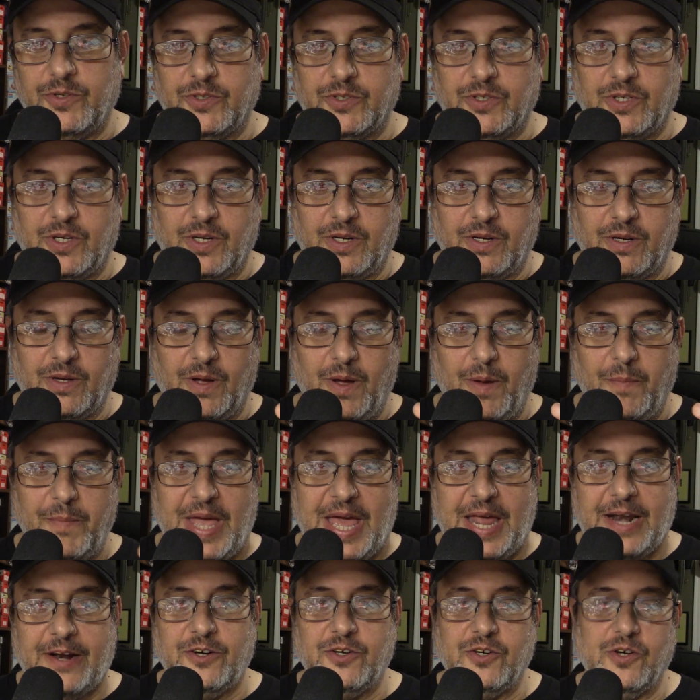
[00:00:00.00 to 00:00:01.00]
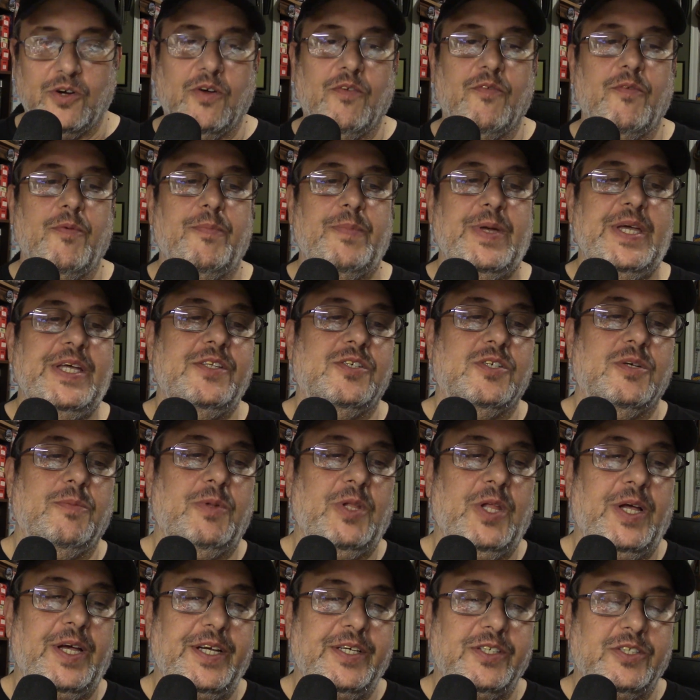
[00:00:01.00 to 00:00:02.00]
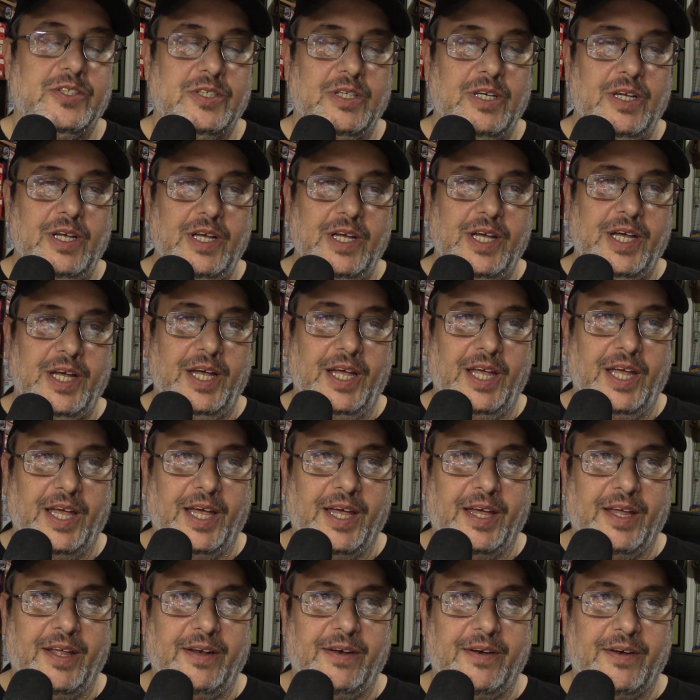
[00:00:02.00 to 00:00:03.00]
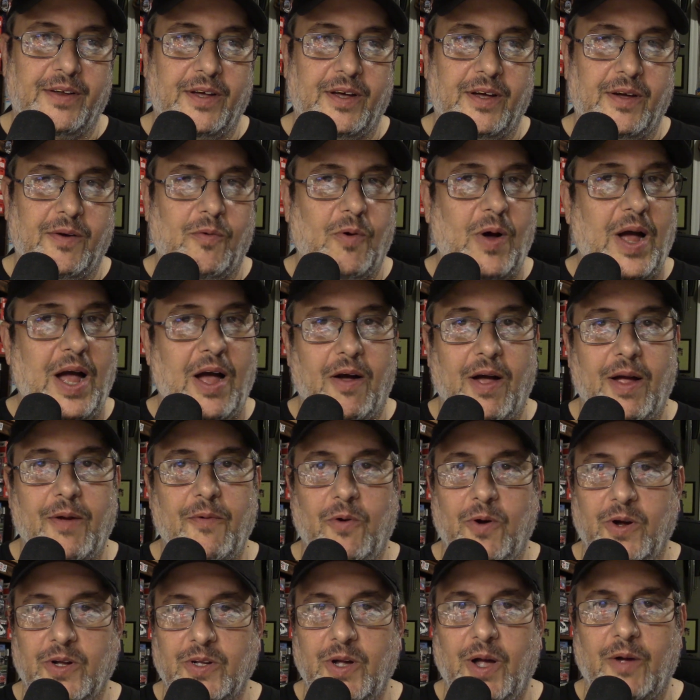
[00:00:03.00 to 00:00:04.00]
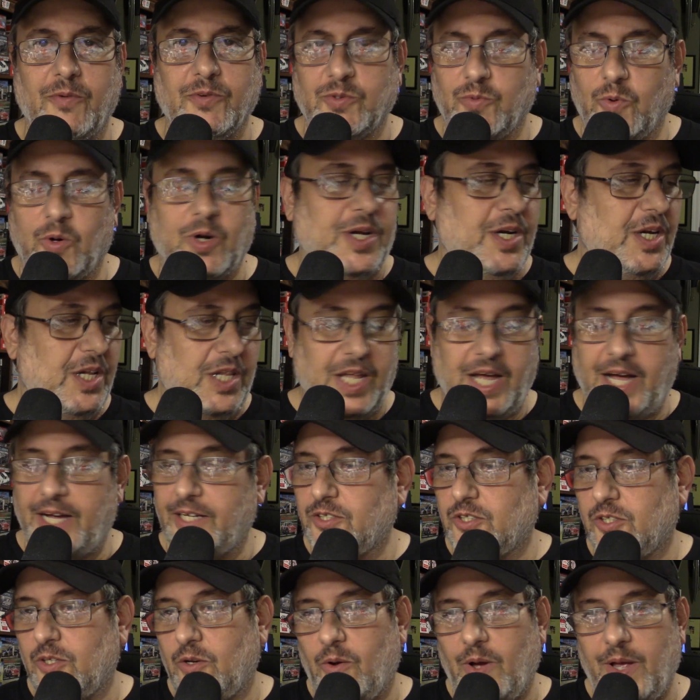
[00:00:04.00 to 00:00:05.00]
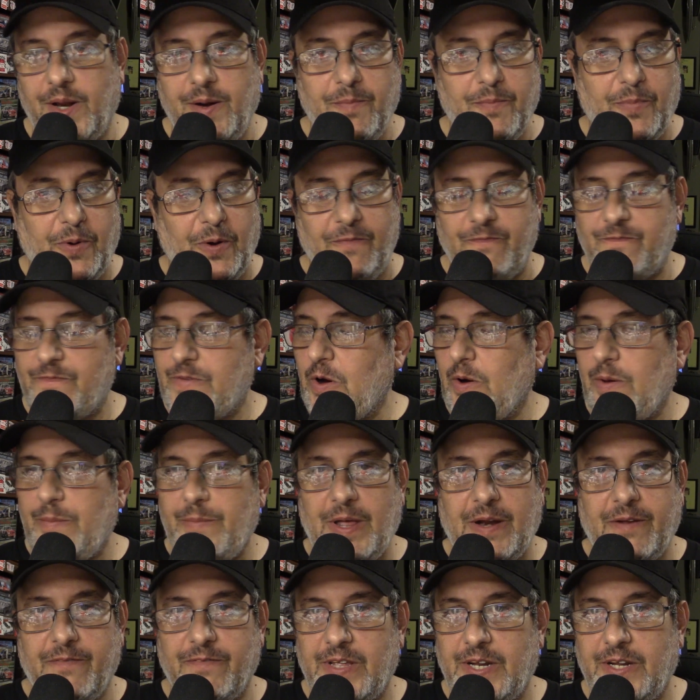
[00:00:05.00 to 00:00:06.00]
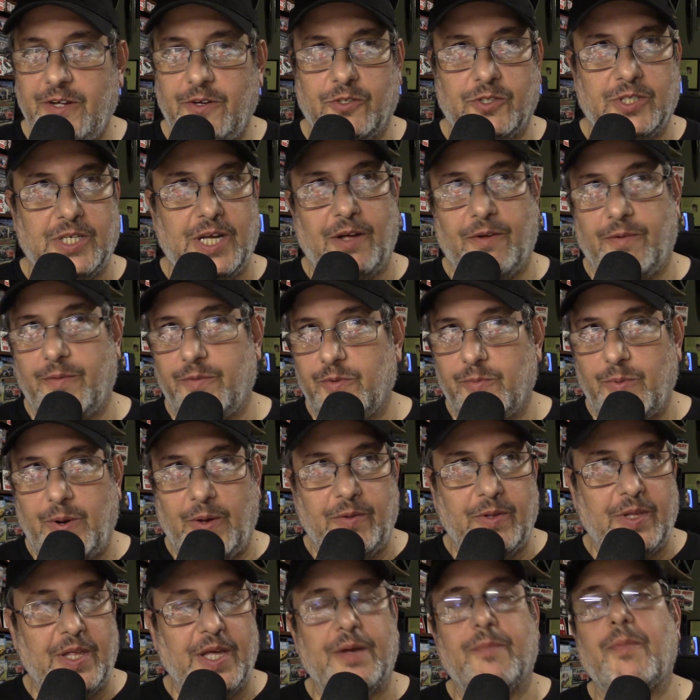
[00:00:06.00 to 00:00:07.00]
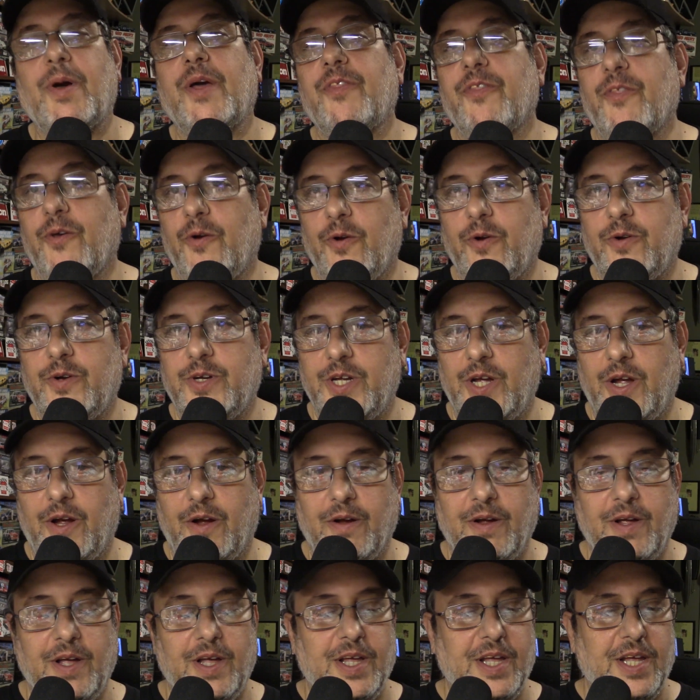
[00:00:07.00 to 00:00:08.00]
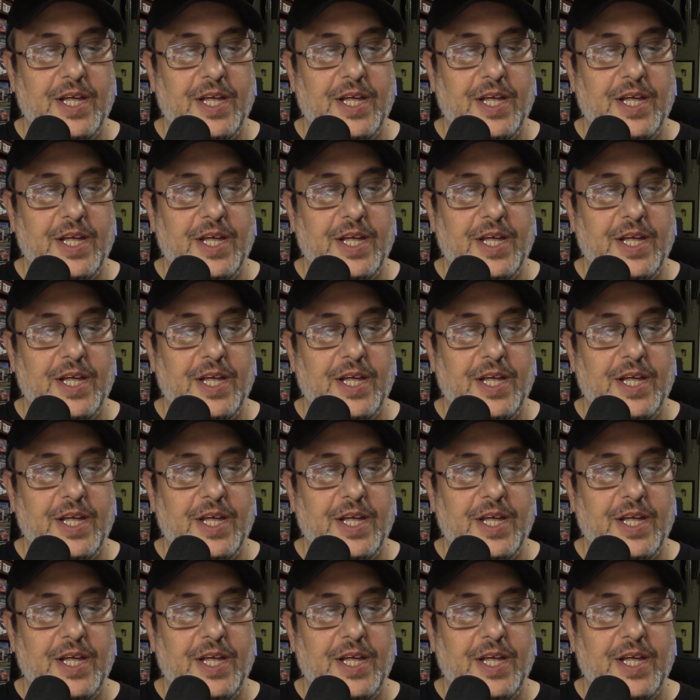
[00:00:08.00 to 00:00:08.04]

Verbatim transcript: a manager of a pizza place, and wow, I was working a lot. So I didn't put very many videos out. It's probably like my third year.